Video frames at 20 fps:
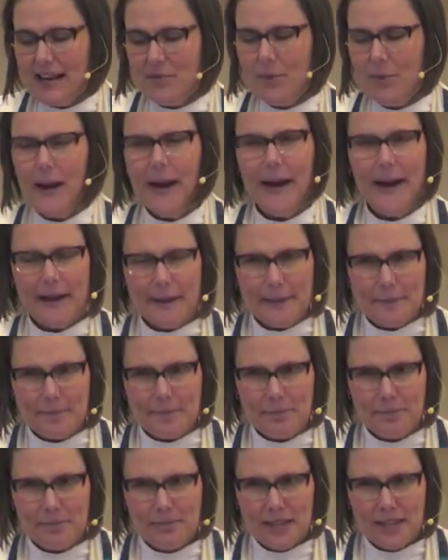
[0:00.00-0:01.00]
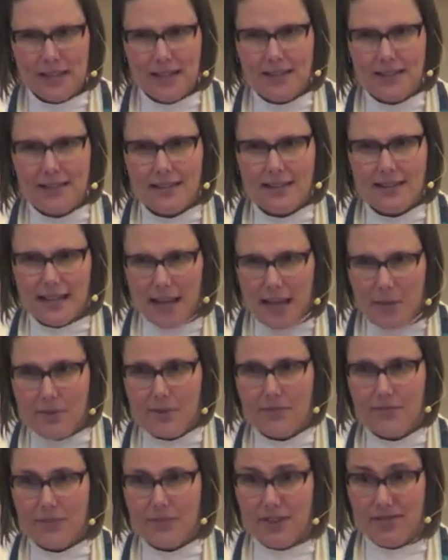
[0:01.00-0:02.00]
Abraham, the
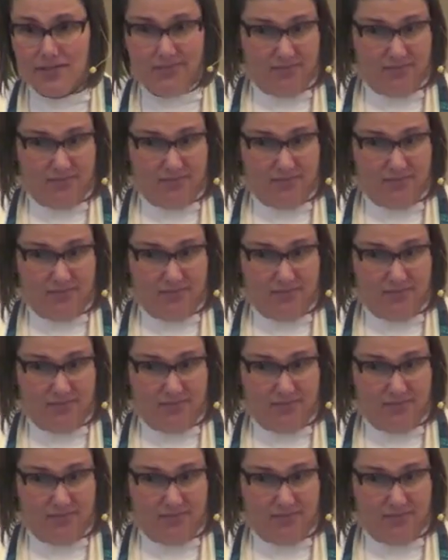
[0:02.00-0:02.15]
time of